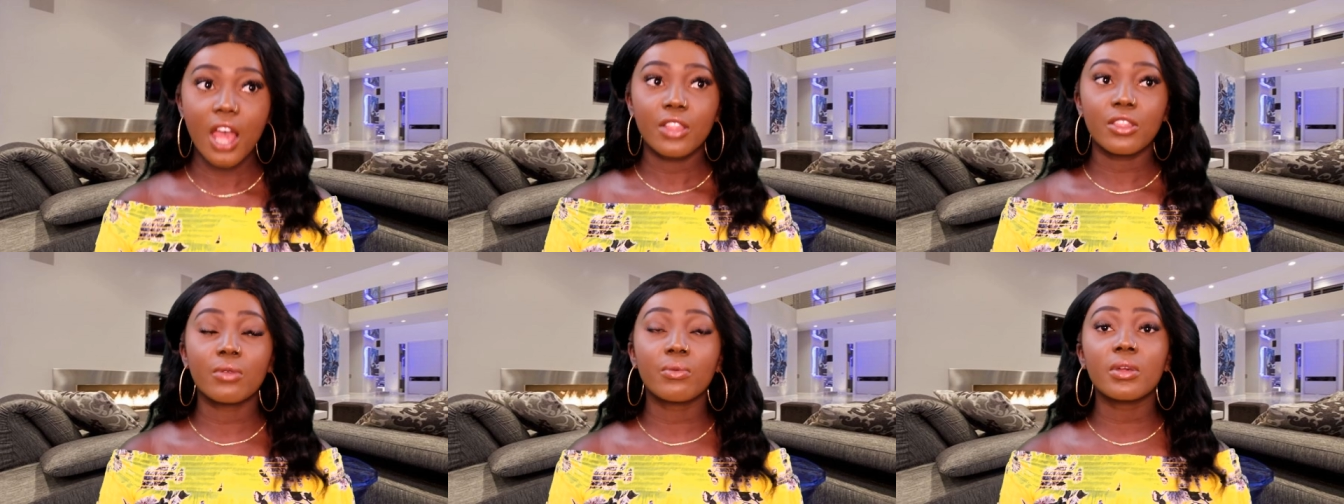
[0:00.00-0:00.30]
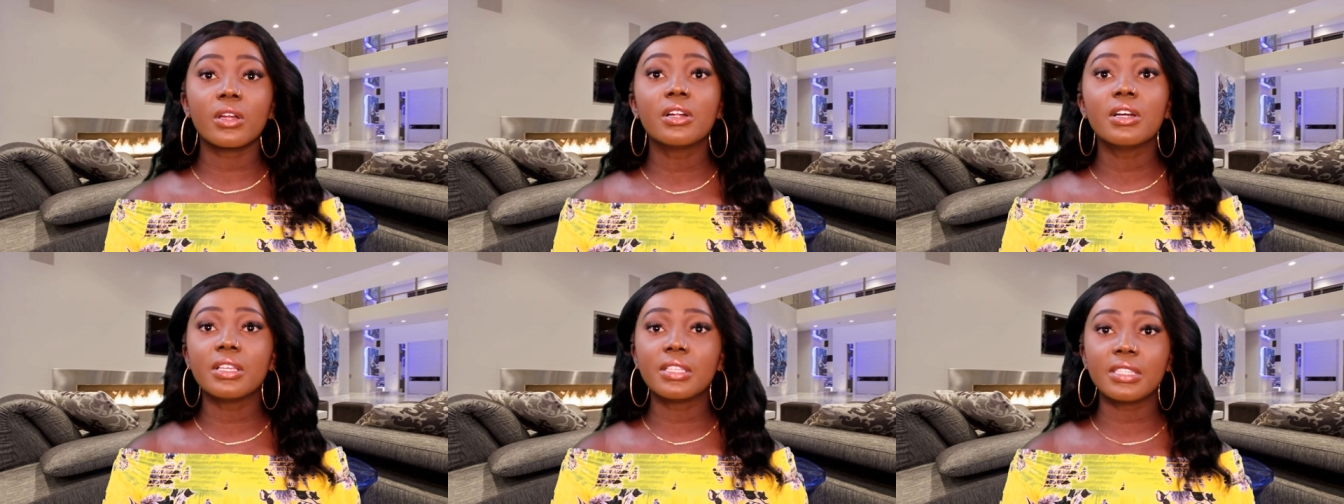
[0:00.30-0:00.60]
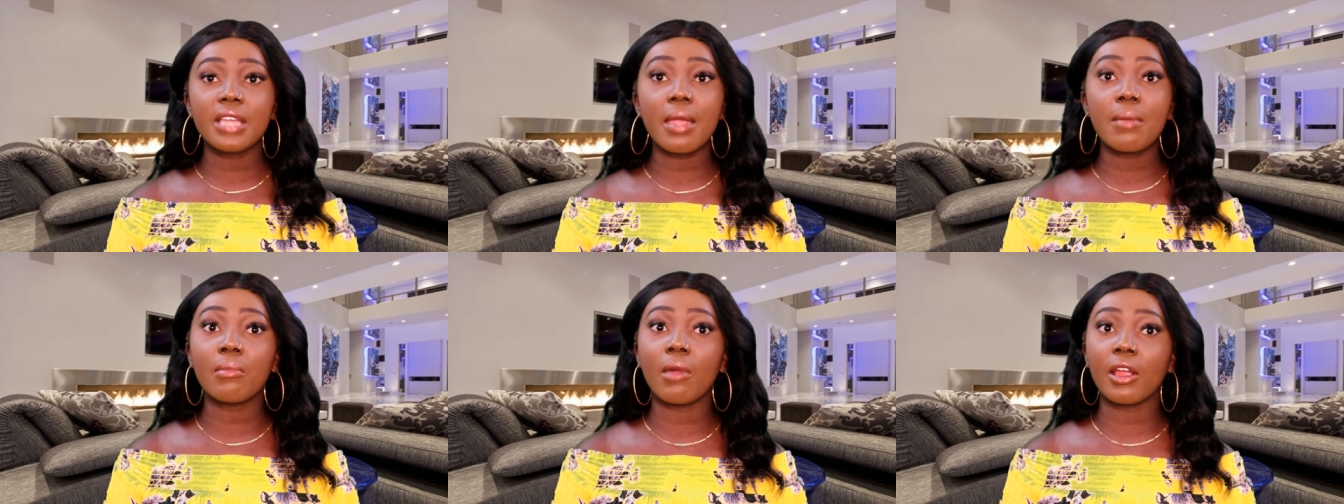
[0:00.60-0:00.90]
The real
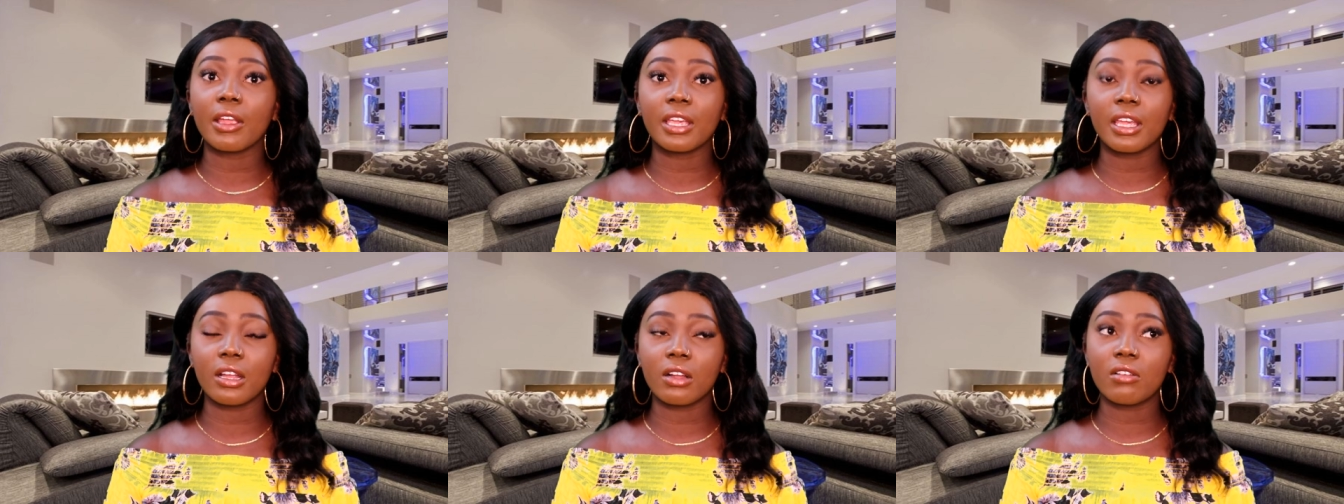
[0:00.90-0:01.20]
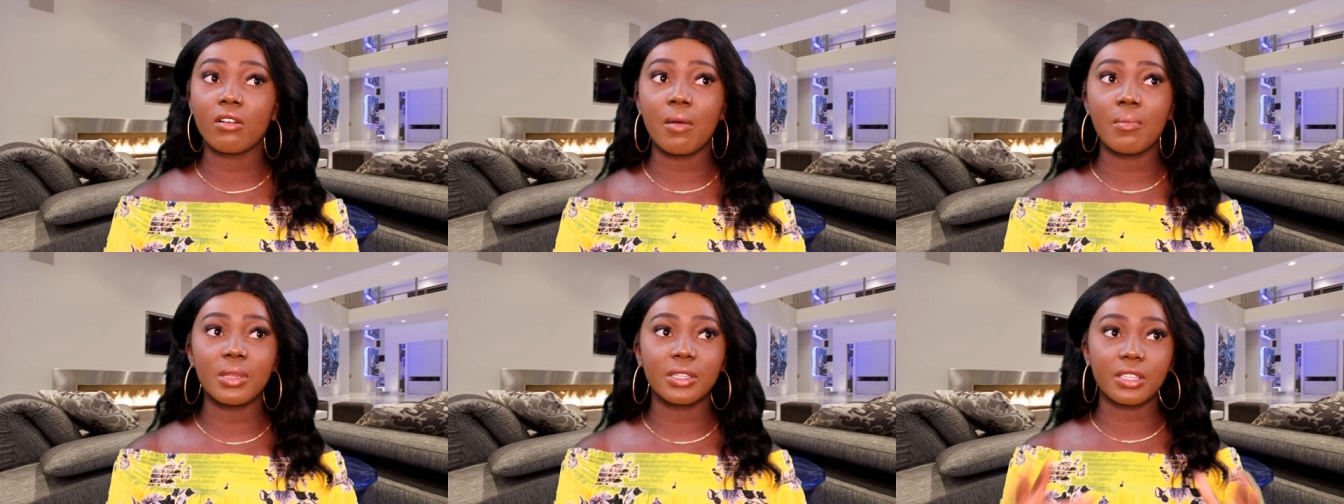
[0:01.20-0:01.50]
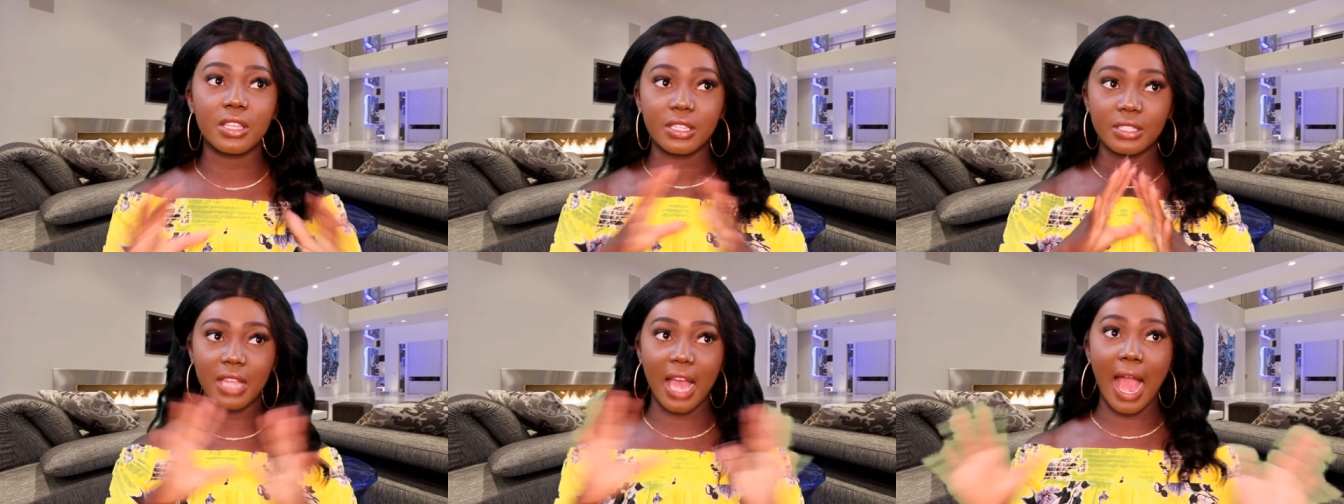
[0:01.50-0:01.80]
estate market in
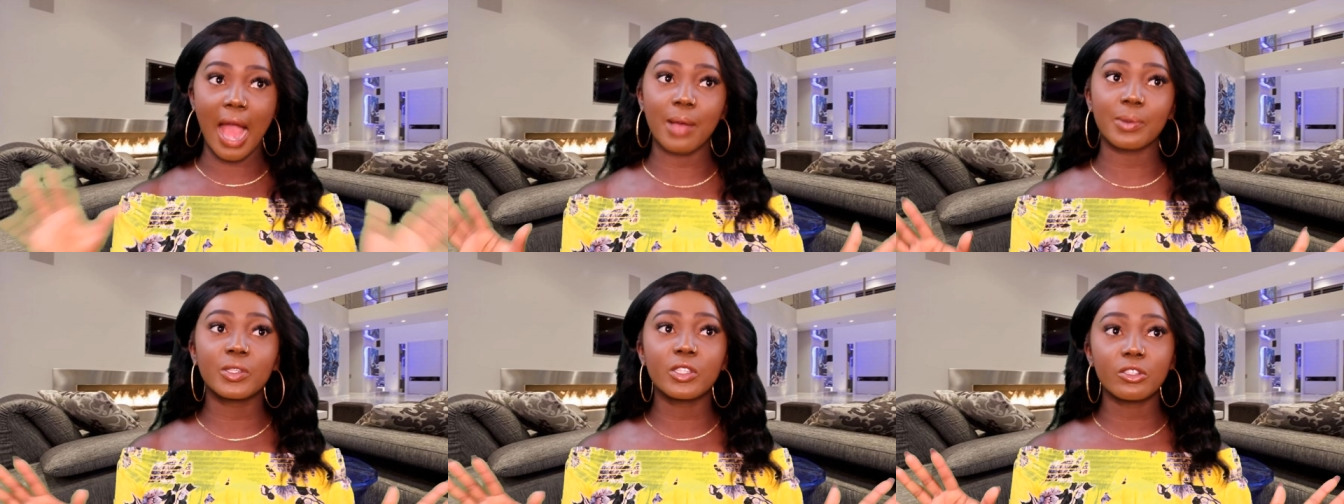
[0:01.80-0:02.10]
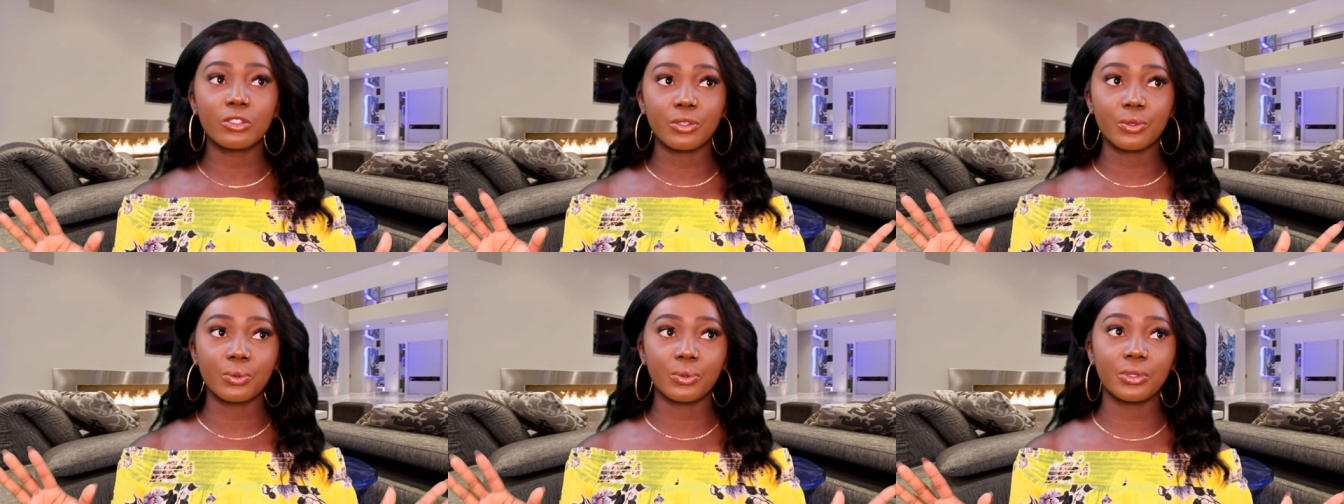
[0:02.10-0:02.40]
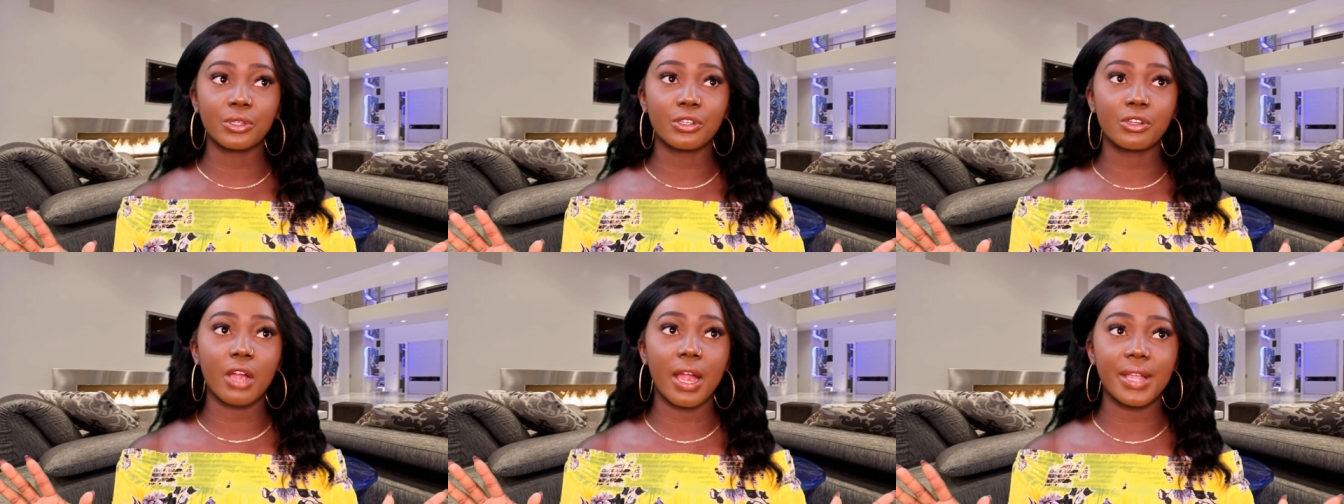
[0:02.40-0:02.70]
Columbus is
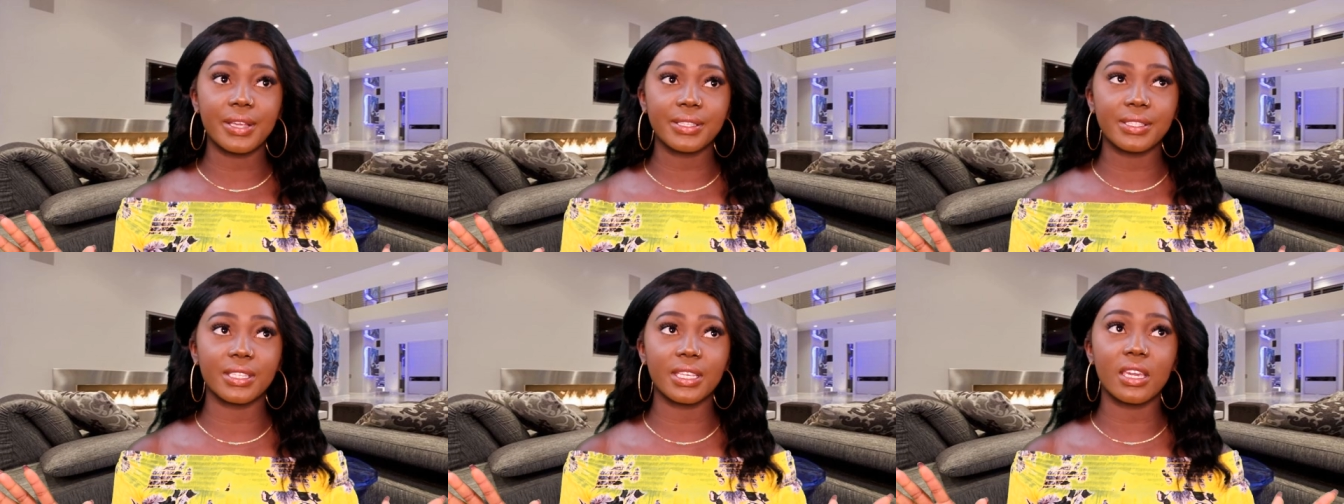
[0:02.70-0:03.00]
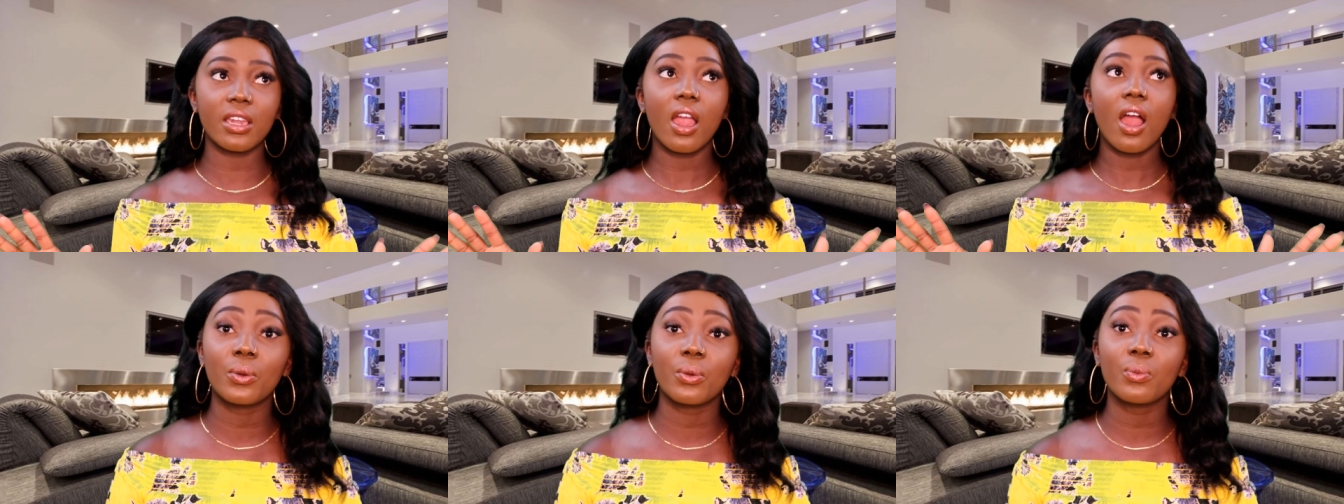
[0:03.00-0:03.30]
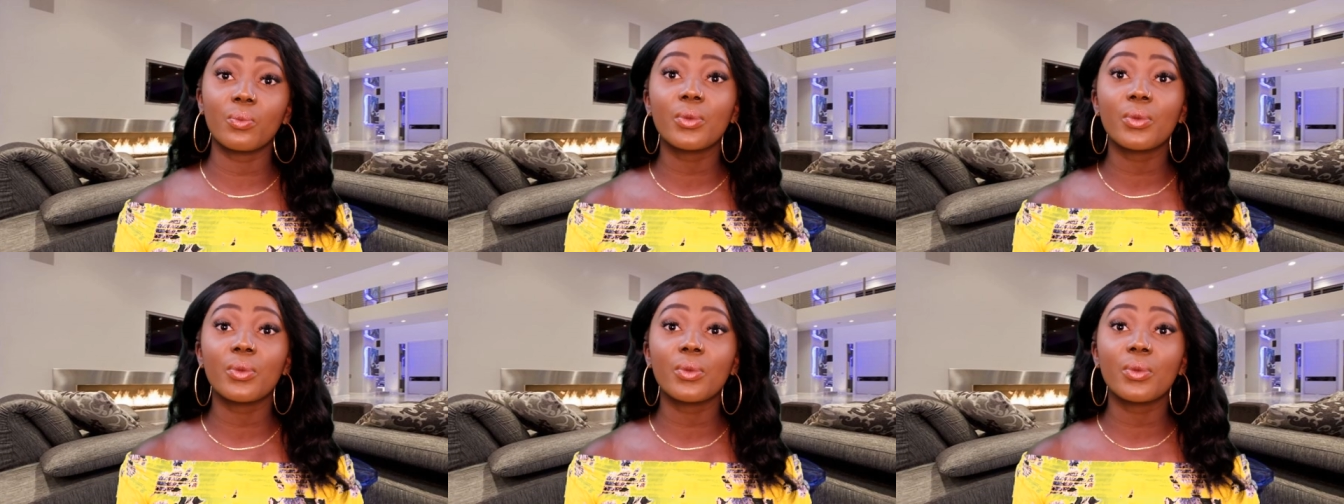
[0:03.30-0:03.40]
absolutely crazy.